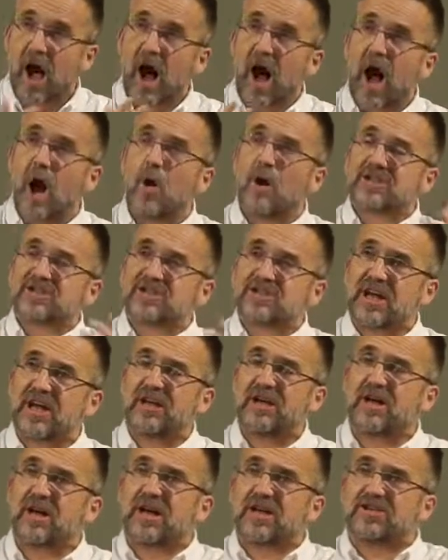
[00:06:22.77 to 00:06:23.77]
how a
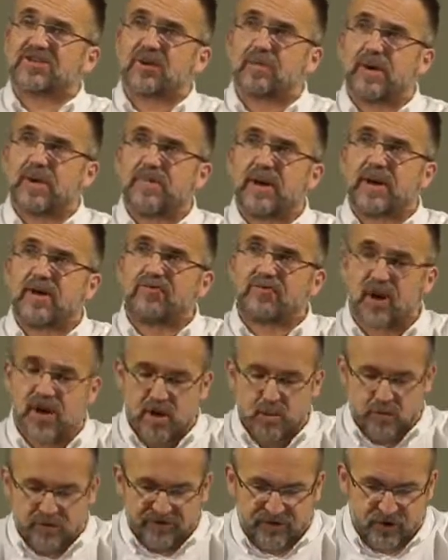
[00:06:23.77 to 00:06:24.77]
sinner is to be made
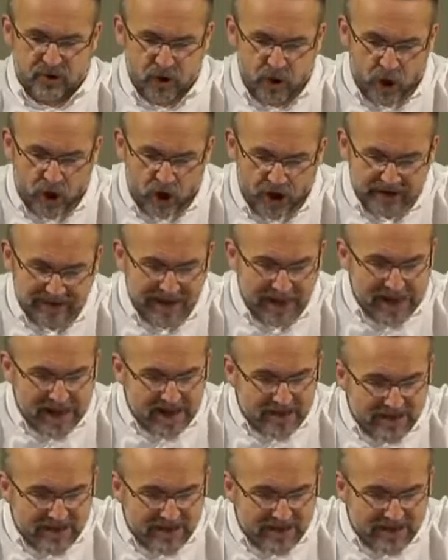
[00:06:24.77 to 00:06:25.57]
right with God,